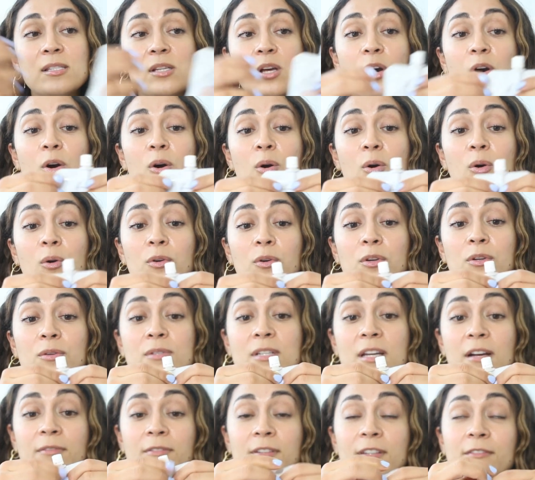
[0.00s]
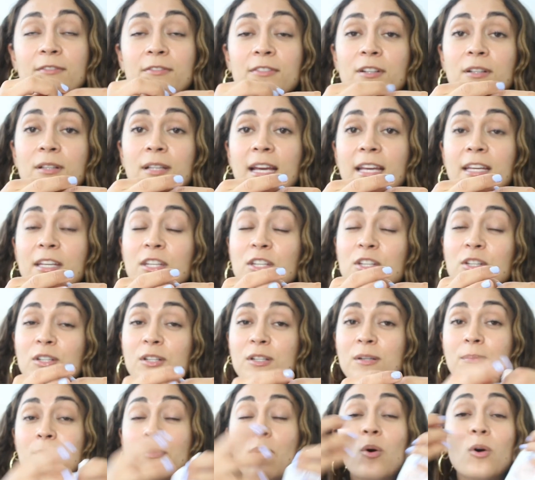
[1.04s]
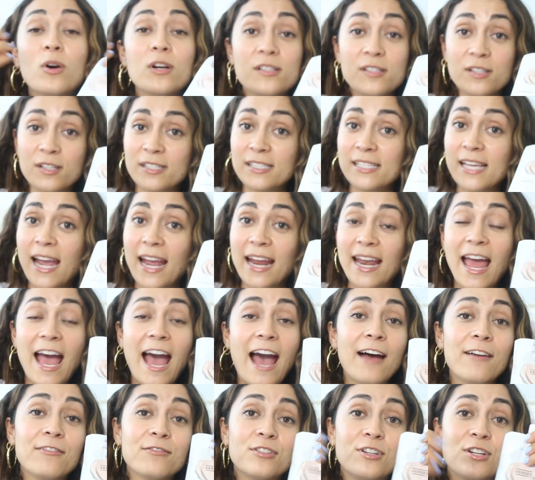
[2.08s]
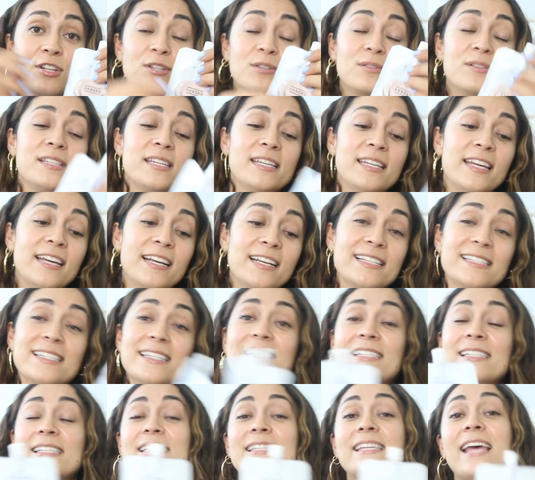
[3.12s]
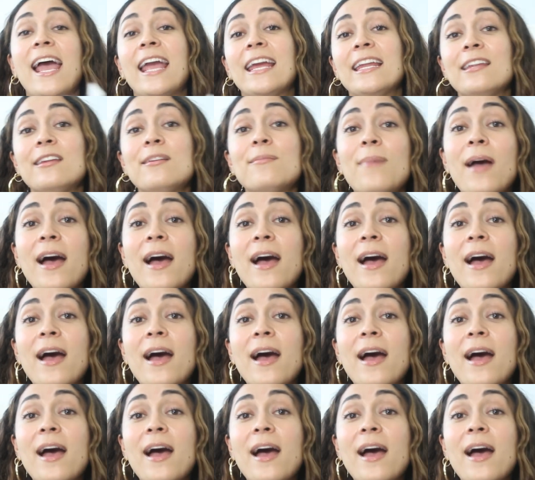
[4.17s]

So you definitely feel like your pores are tight after using it because it is a tightening